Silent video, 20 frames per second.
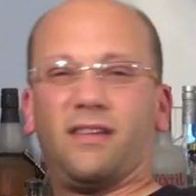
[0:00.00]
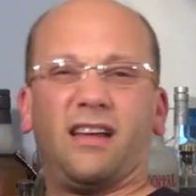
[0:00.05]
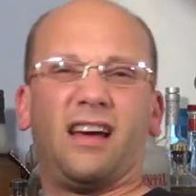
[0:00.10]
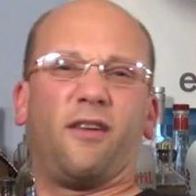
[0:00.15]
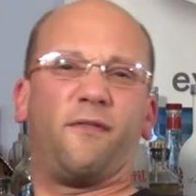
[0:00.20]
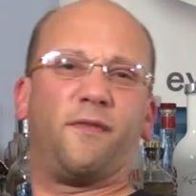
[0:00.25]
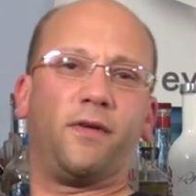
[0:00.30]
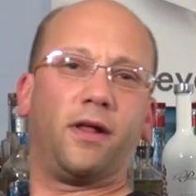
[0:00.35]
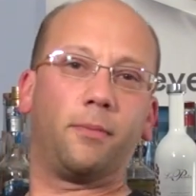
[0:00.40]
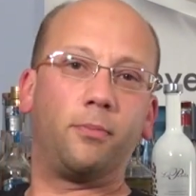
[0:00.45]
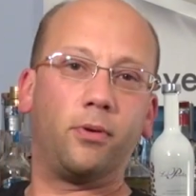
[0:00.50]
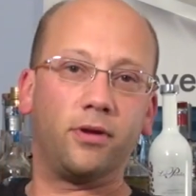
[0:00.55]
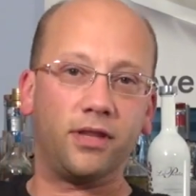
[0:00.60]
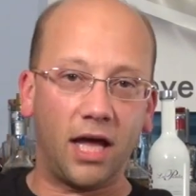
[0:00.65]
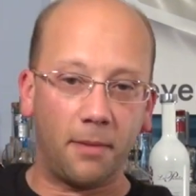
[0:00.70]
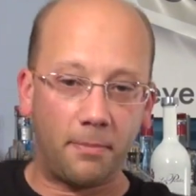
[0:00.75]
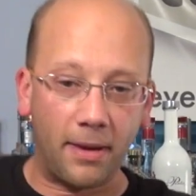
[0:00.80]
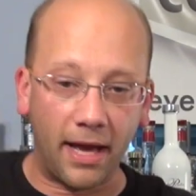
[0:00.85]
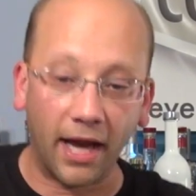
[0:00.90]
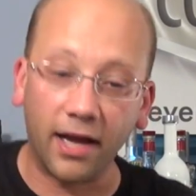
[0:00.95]
I don't feel like putting
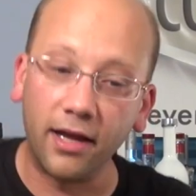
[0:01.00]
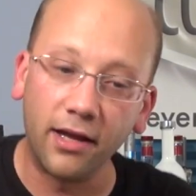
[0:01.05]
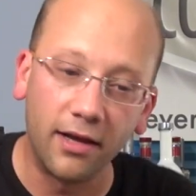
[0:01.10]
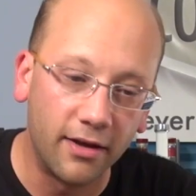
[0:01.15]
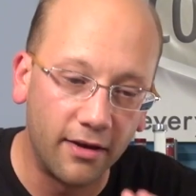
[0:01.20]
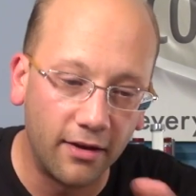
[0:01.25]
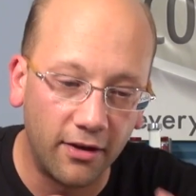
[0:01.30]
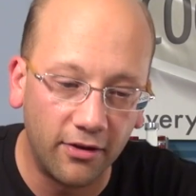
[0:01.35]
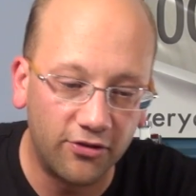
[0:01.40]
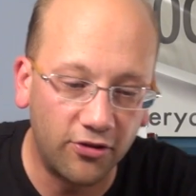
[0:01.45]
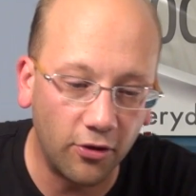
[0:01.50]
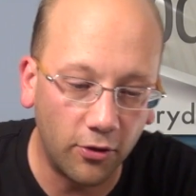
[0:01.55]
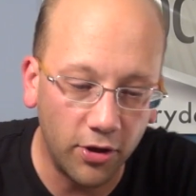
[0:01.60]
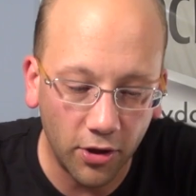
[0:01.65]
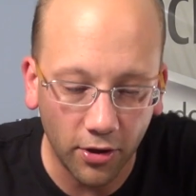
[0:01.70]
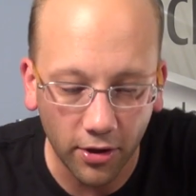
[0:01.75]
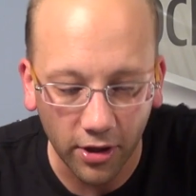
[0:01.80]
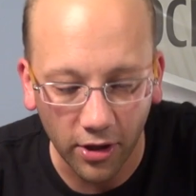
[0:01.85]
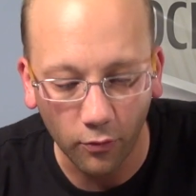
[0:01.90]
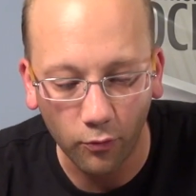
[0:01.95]
that back. So
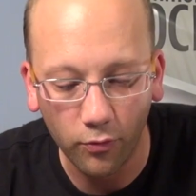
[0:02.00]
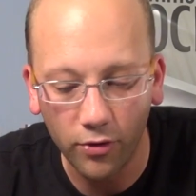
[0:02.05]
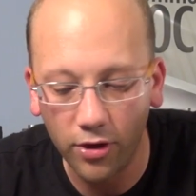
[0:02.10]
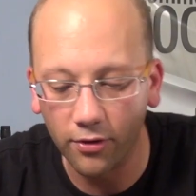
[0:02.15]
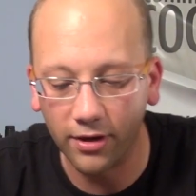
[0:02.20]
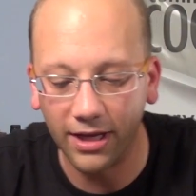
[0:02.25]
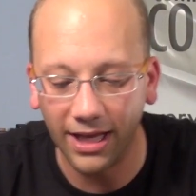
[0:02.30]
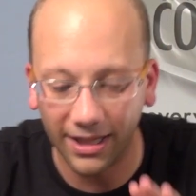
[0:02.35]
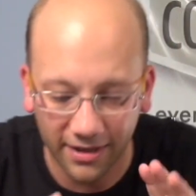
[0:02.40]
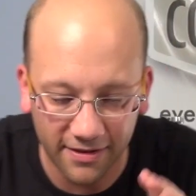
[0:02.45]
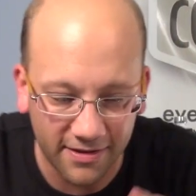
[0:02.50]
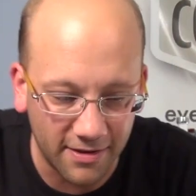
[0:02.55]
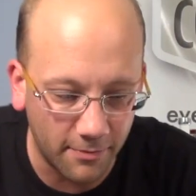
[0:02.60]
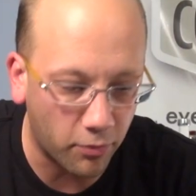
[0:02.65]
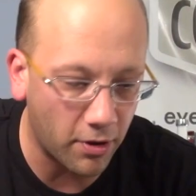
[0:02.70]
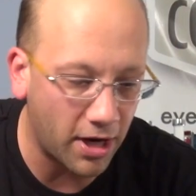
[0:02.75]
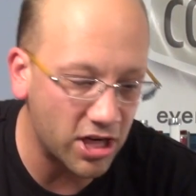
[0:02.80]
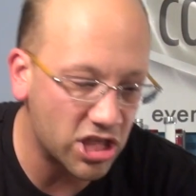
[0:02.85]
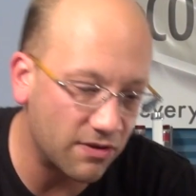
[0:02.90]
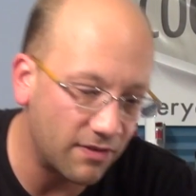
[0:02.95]
you, you, you get this
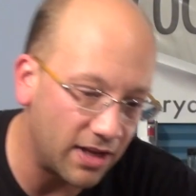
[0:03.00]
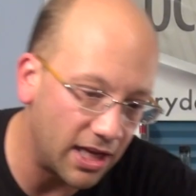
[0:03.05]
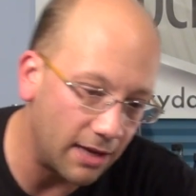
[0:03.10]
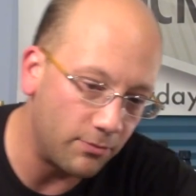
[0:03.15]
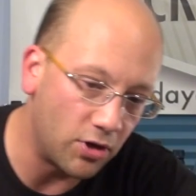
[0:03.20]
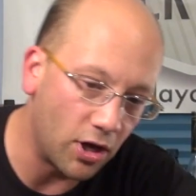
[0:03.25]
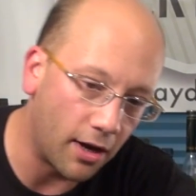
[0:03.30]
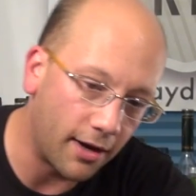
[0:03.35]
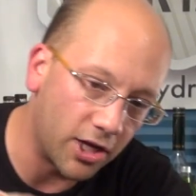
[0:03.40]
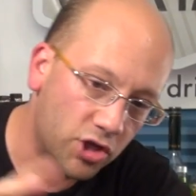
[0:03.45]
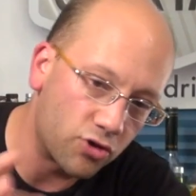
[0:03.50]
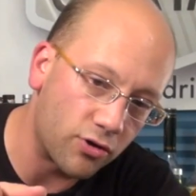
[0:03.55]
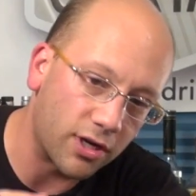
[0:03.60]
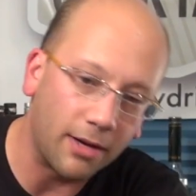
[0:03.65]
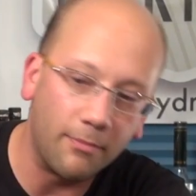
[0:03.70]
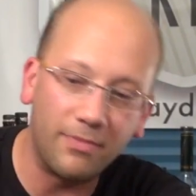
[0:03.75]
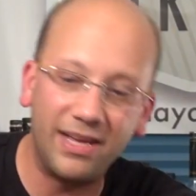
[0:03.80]
impression of a Hpnotiq drink.